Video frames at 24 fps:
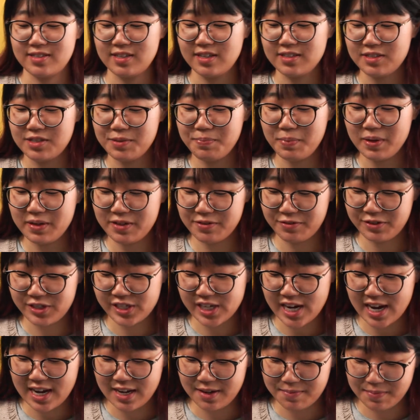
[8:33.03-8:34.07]
It's a bit of
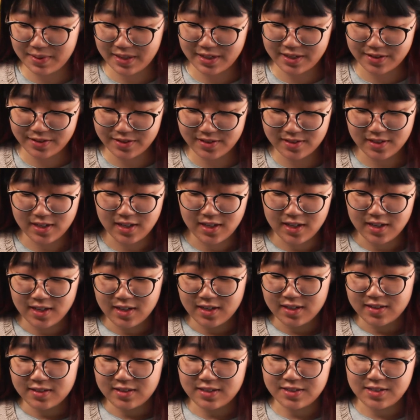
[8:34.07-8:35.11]
shame, because
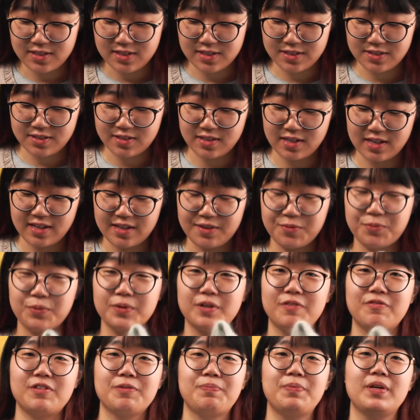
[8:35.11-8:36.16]
this is one
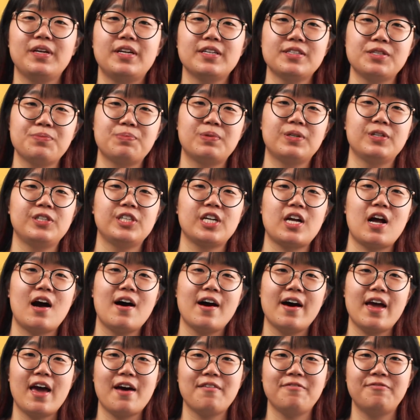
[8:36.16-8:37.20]
of the biggest projects
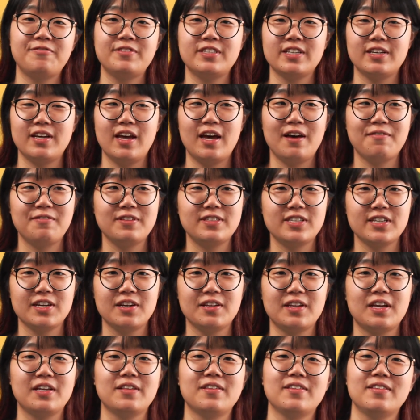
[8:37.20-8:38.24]
I have ever
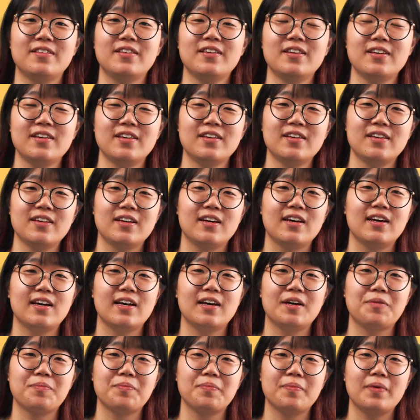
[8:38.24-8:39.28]
done,
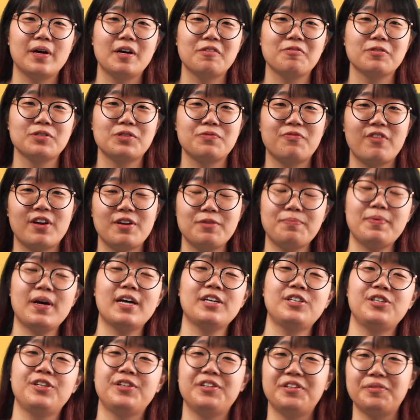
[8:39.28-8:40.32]
and I was very
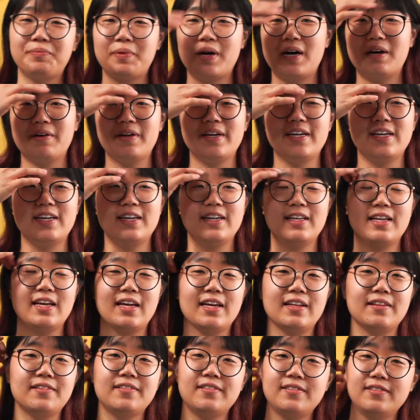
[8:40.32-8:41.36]
passionate about it,
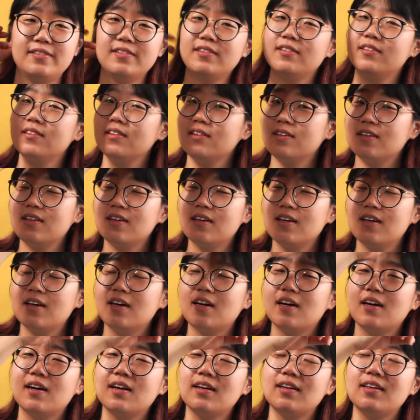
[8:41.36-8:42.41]
and
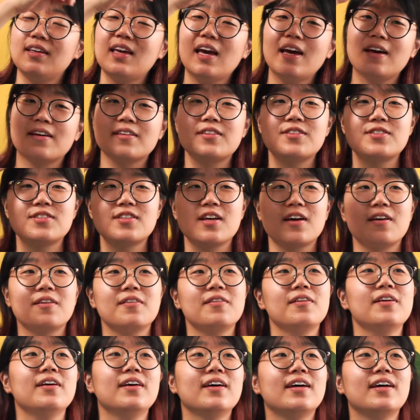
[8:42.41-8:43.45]
yeah, so